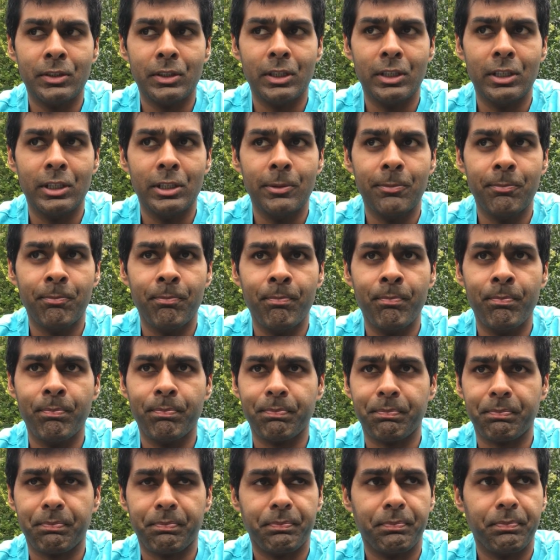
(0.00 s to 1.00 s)

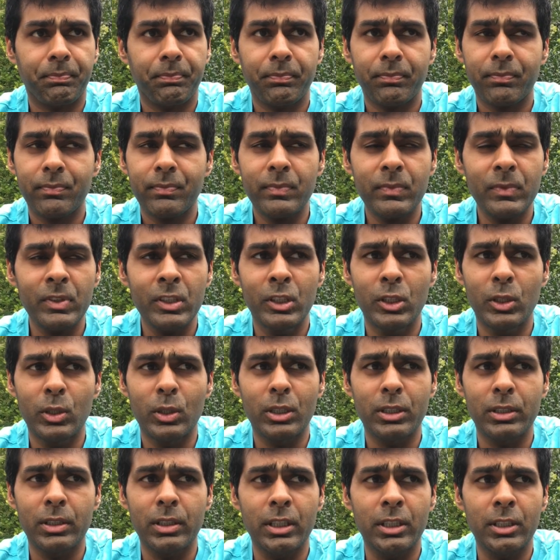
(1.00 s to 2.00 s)
You
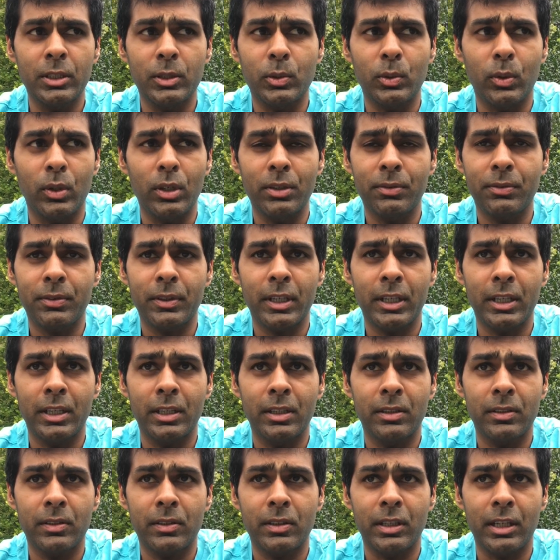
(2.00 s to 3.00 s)
know, in
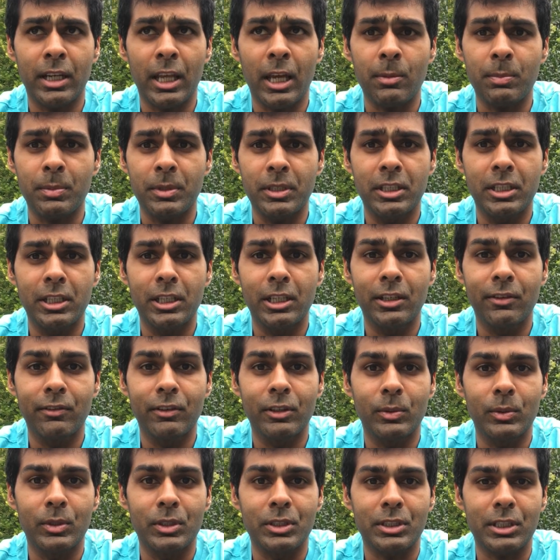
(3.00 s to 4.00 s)
qualifying, the lap he
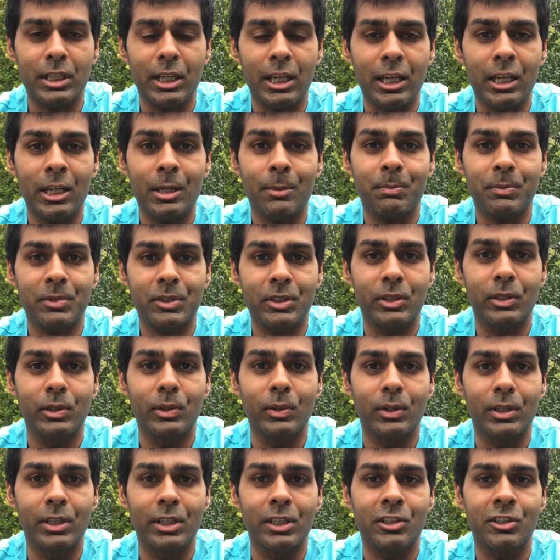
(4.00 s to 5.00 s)
delivered was
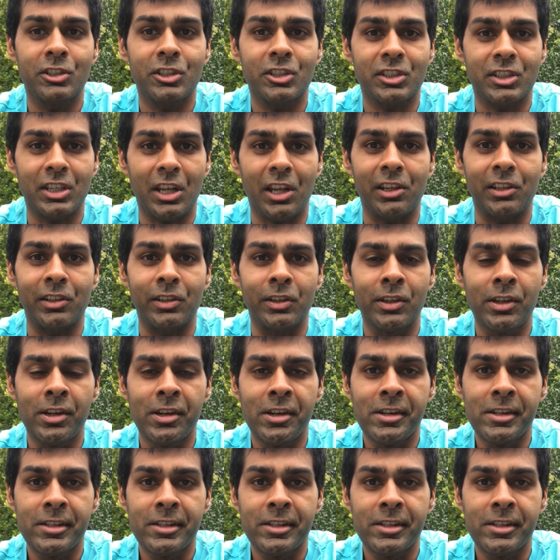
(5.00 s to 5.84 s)
absolutely stellar.